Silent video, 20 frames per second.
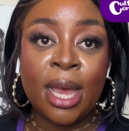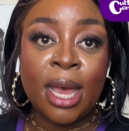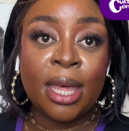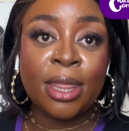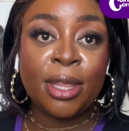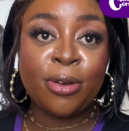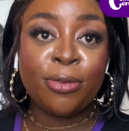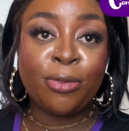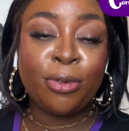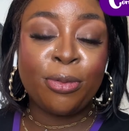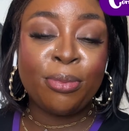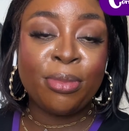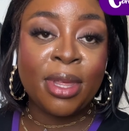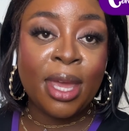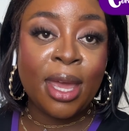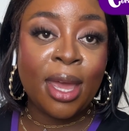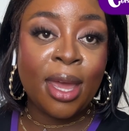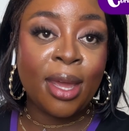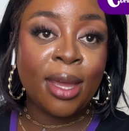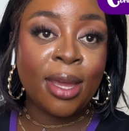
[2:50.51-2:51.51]
And then from
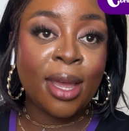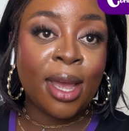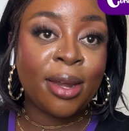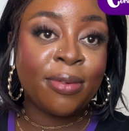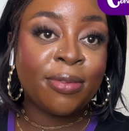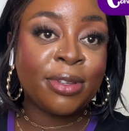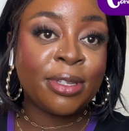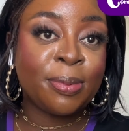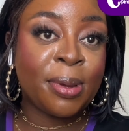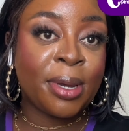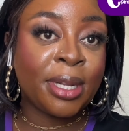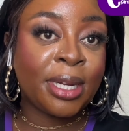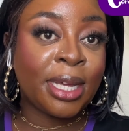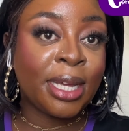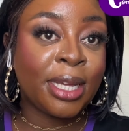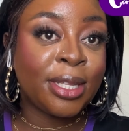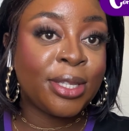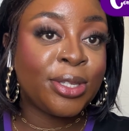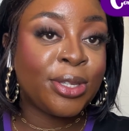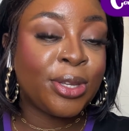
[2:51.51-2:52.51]
there, it kind of spun
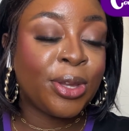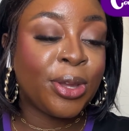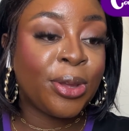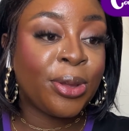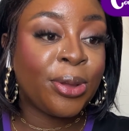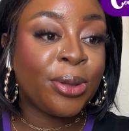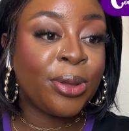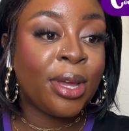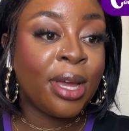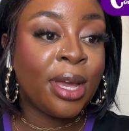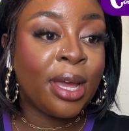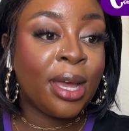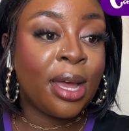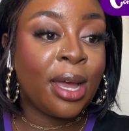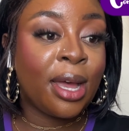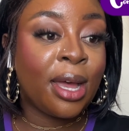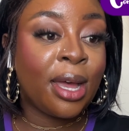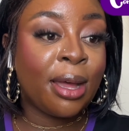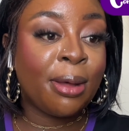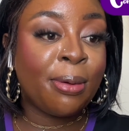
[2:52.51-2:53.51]
into
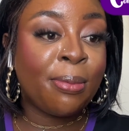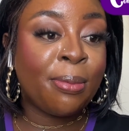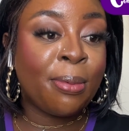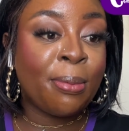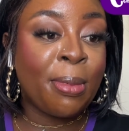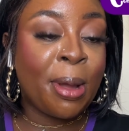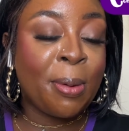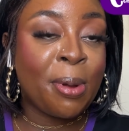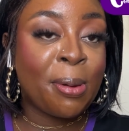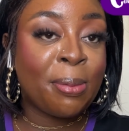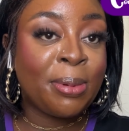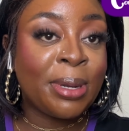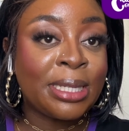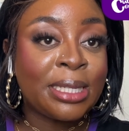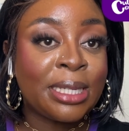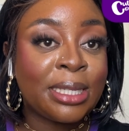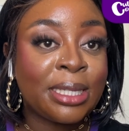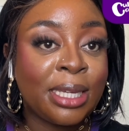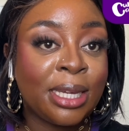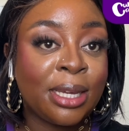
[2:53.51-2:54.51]
my
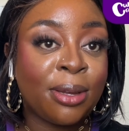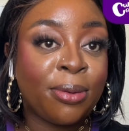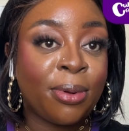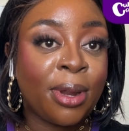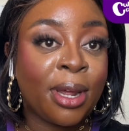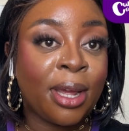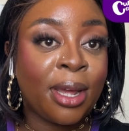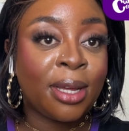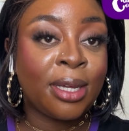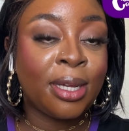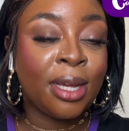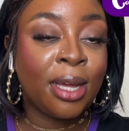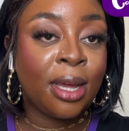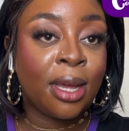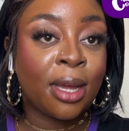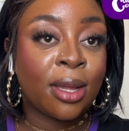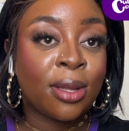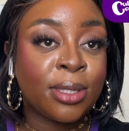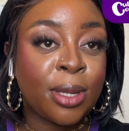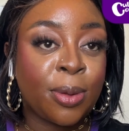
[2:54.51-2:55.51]
publicity career,
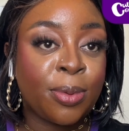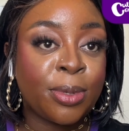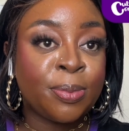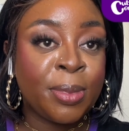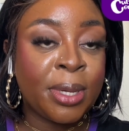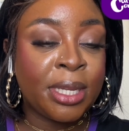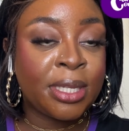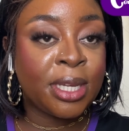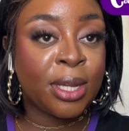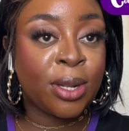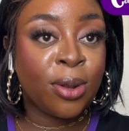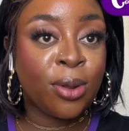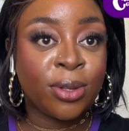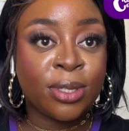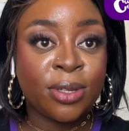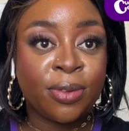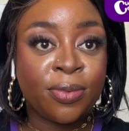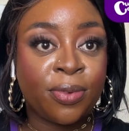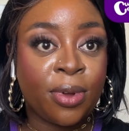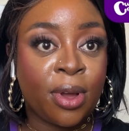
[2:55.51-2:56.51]
because I was meeting
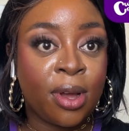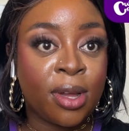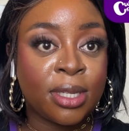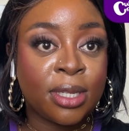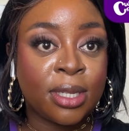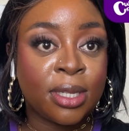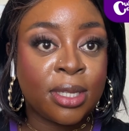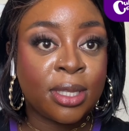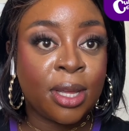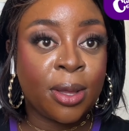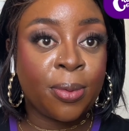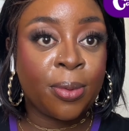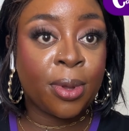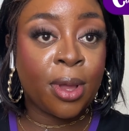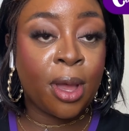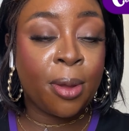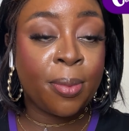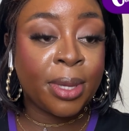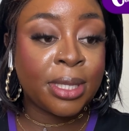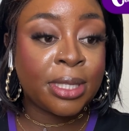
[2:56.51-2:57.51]
lots of artists that were
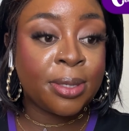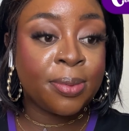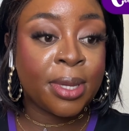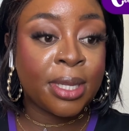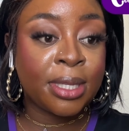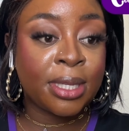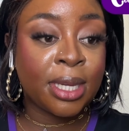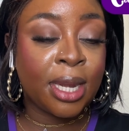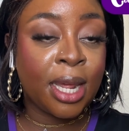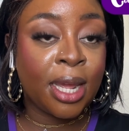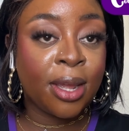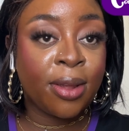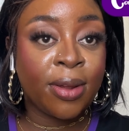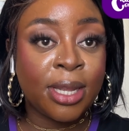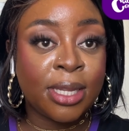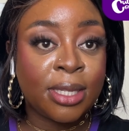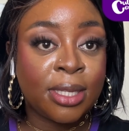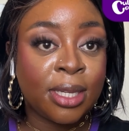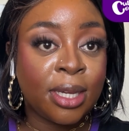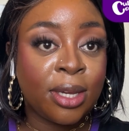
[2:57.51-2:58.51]
coming to me and saying, "Hey
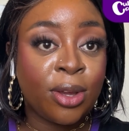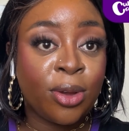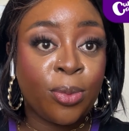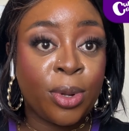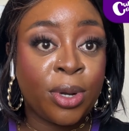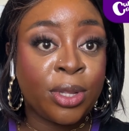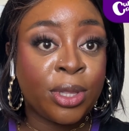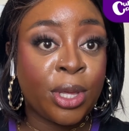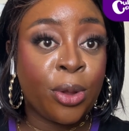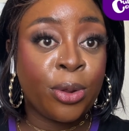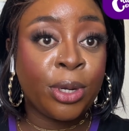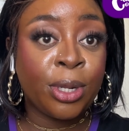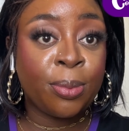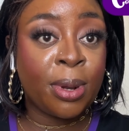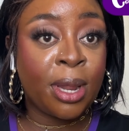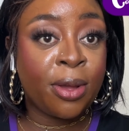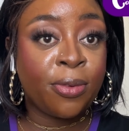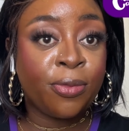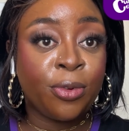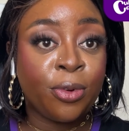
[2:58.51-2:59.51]
Gracey, you're one of the only
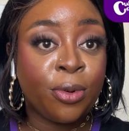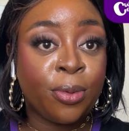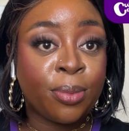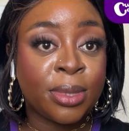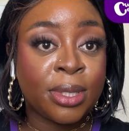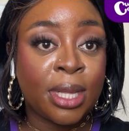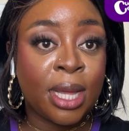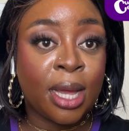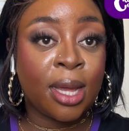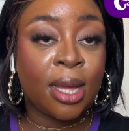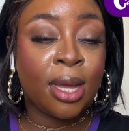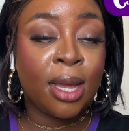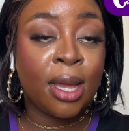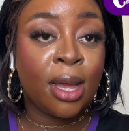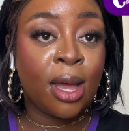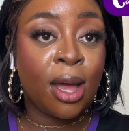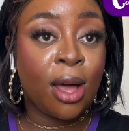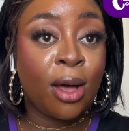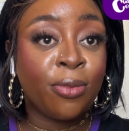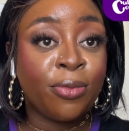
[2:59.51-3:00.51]
platforms that I'll